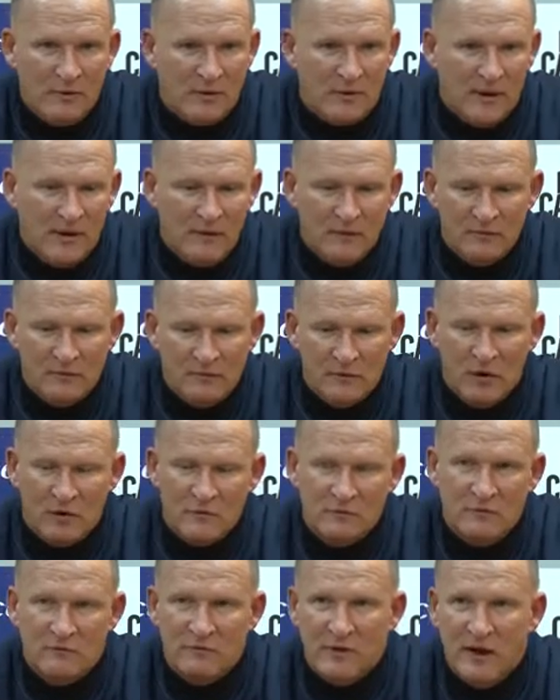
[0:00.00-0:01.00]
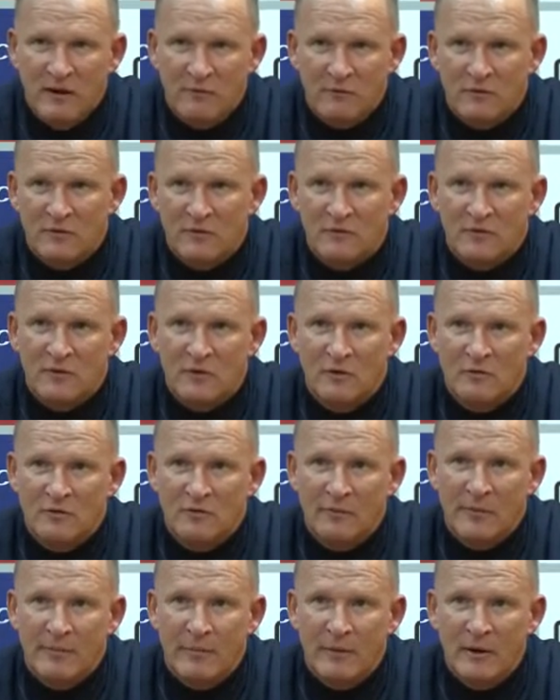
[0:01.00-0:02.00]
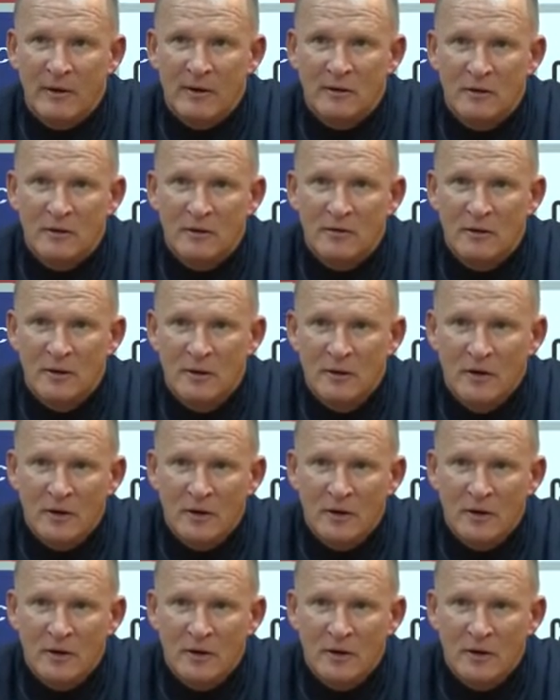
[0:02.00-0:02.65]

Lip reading: again, there's lots of games still to be played, and